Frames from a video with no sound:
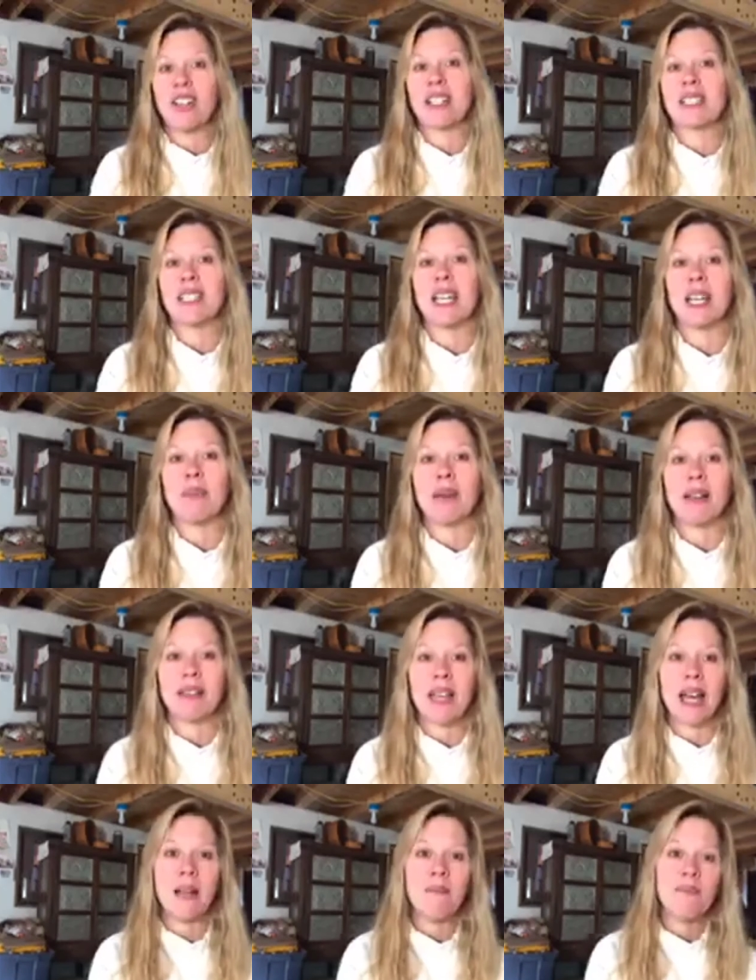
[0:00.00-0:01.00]
very excited
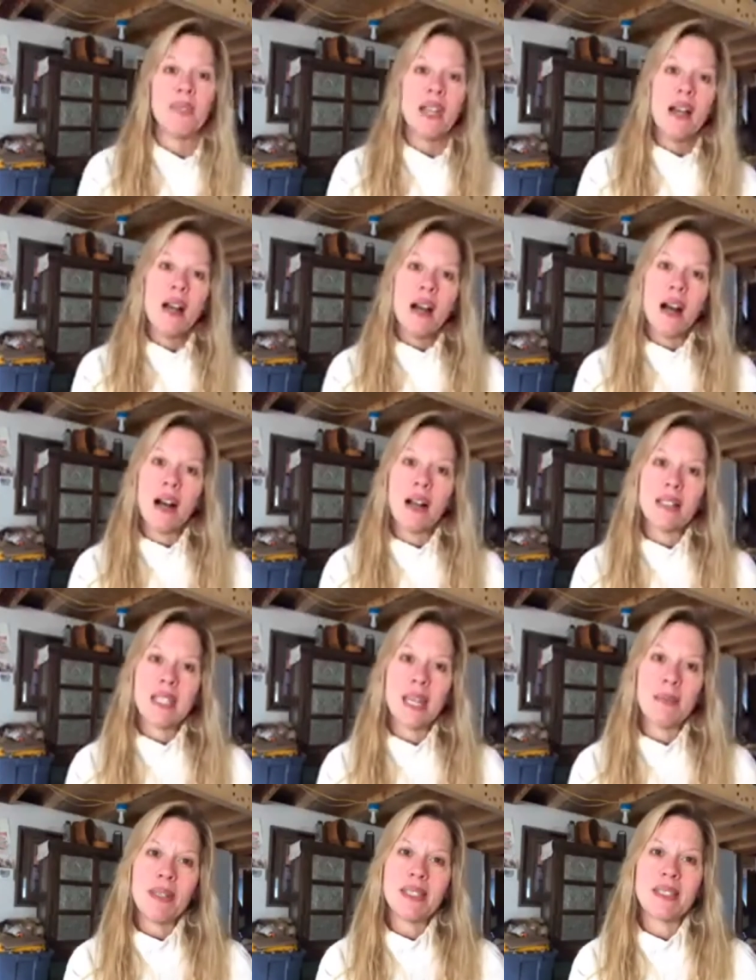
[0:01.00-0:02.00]
about that. Uh,
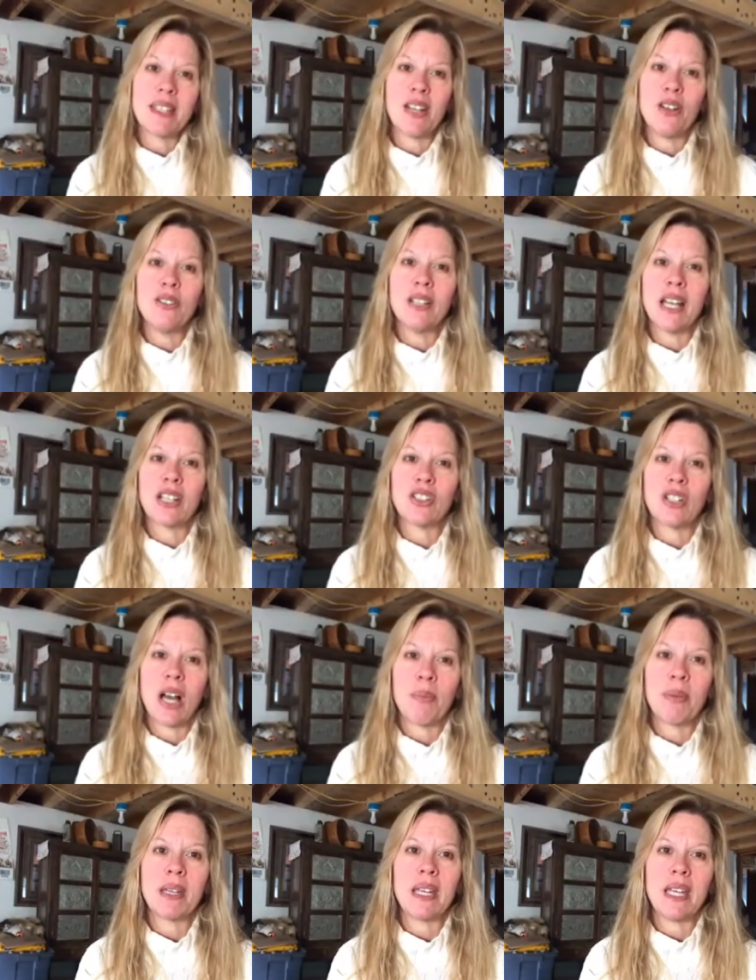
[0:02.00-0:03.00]
Tammy says, I don't like
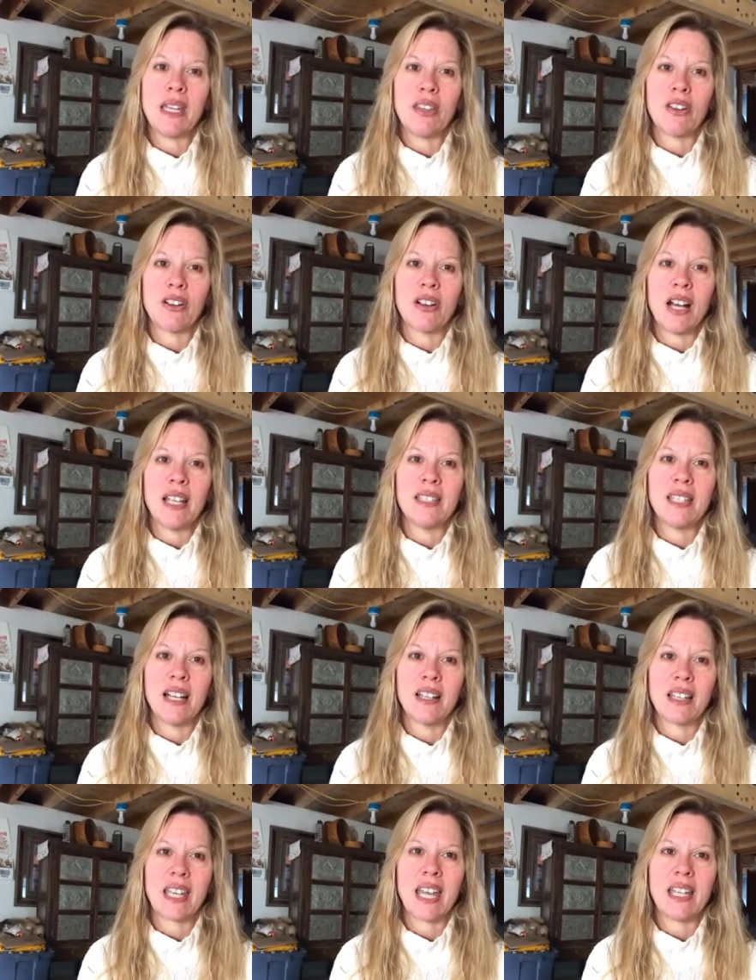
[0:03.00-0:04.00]
shopping either. I
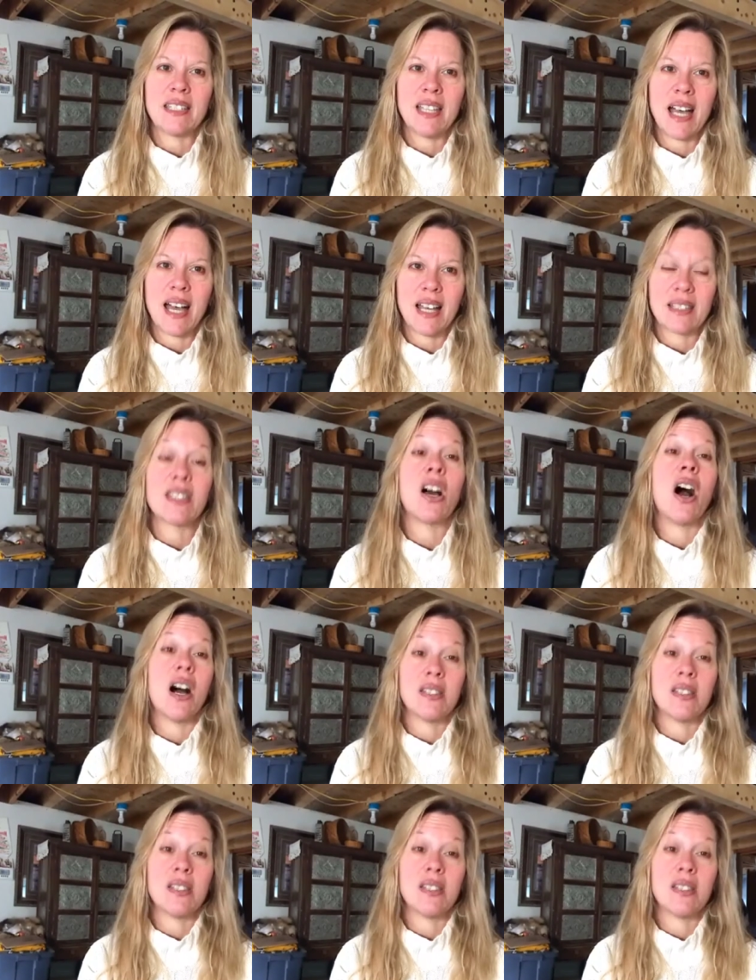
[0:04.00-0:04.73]
delegate tasks.